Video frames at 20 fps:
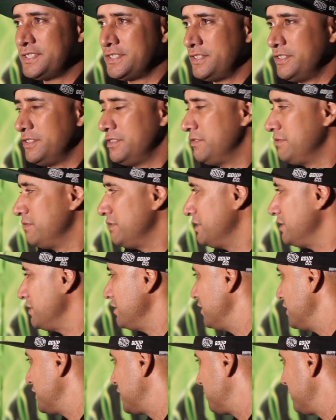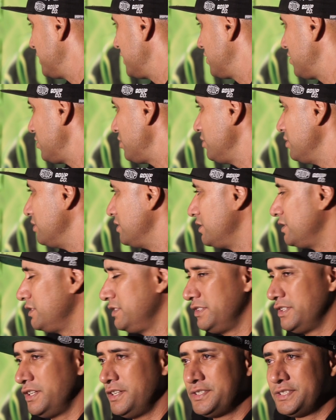so it's been cool.
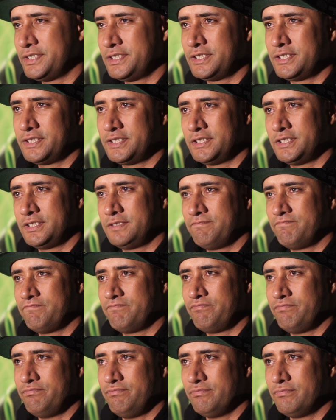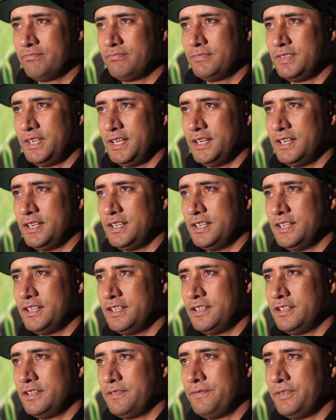You know, it's
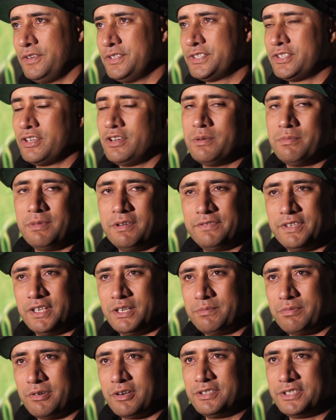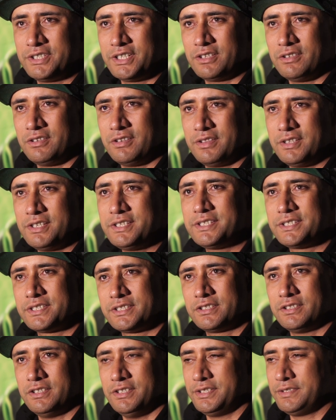the first time I've done a project like
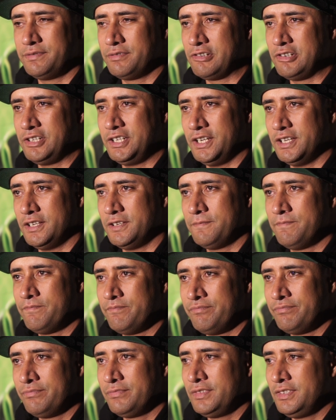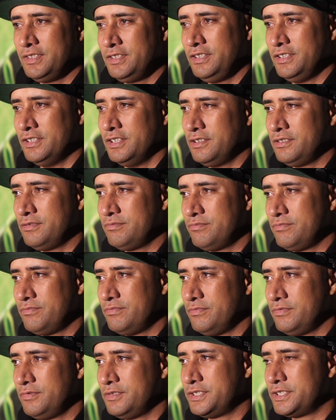this. It's very, and
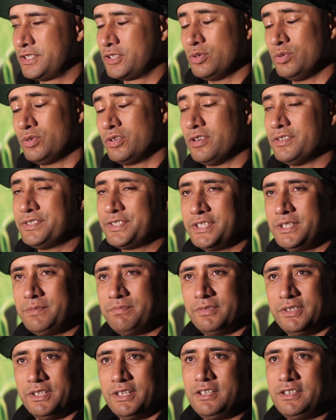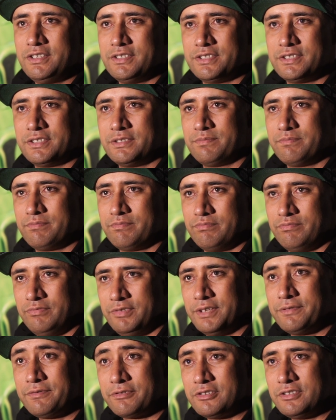it's a cool concept. You know, it's
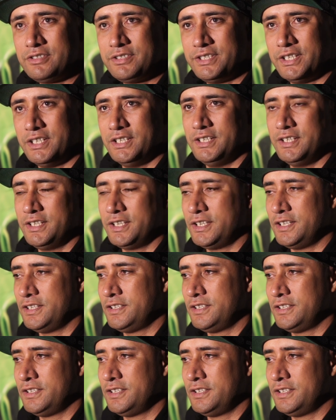different, and